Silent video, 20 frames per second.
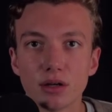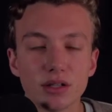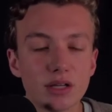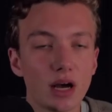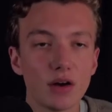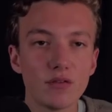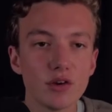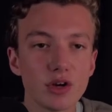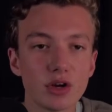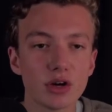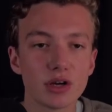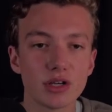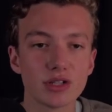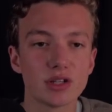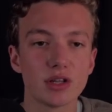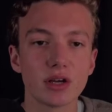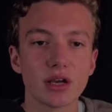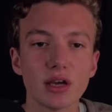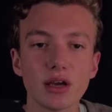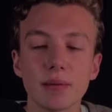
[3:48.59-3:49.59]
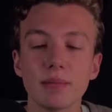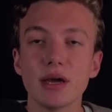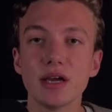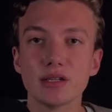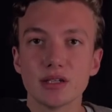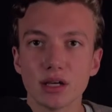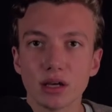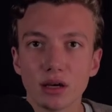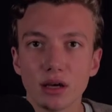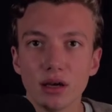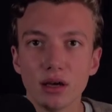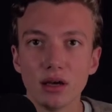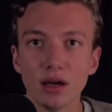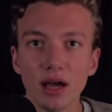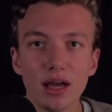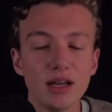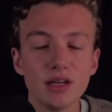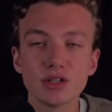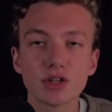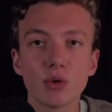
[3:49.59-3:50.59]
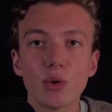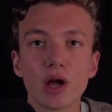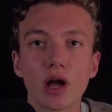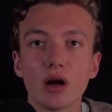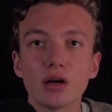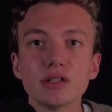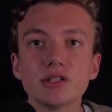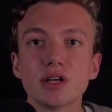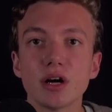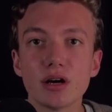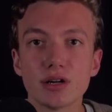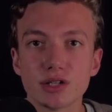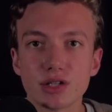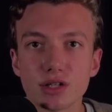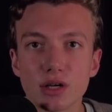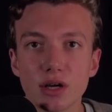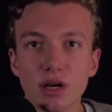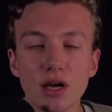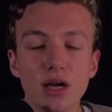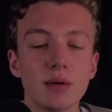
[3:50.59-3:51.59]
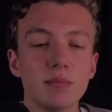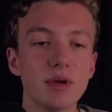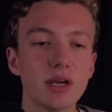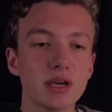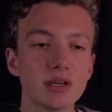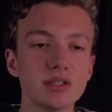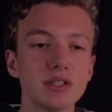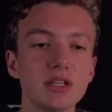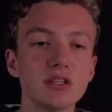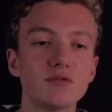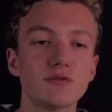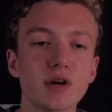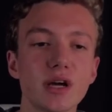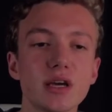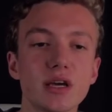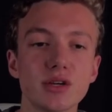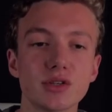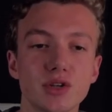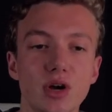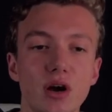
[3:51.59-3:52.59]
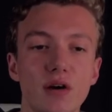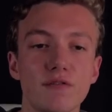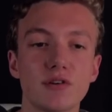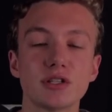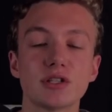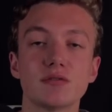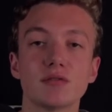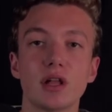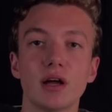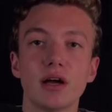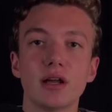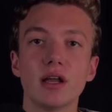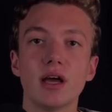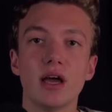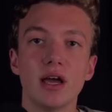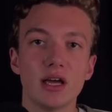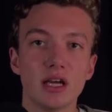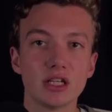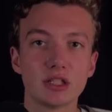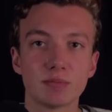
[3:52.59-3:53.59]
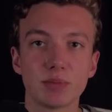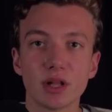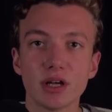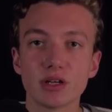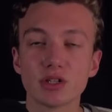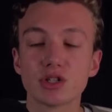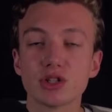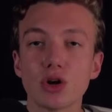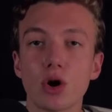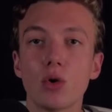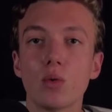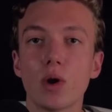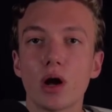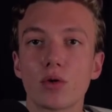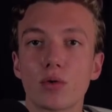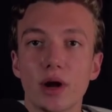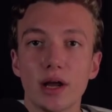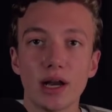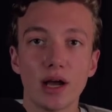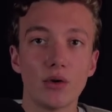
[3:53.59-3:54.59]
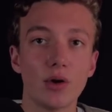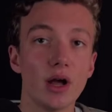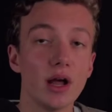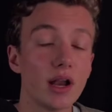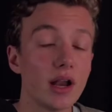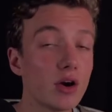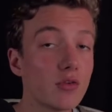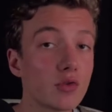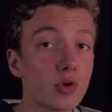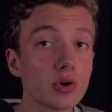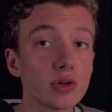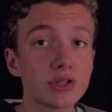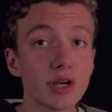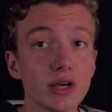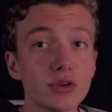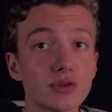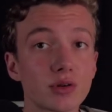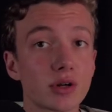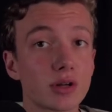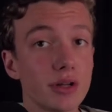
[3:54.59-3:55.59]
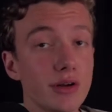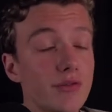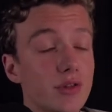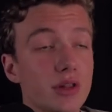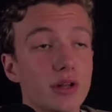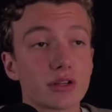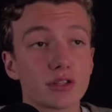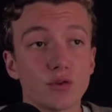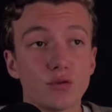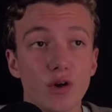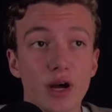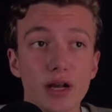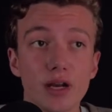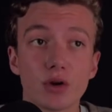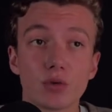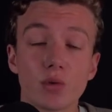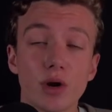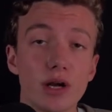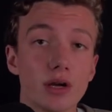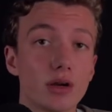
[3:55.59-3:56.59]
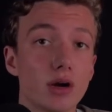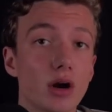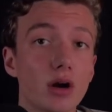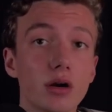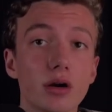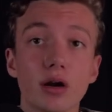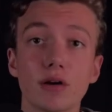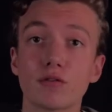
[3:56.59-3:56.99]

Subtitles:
Dalvin Cook is looking amazing. And he's going untouched because this Vikings offensive line is playing so well right now. Now, of course, Ezra Cleveland looks fine at right guard.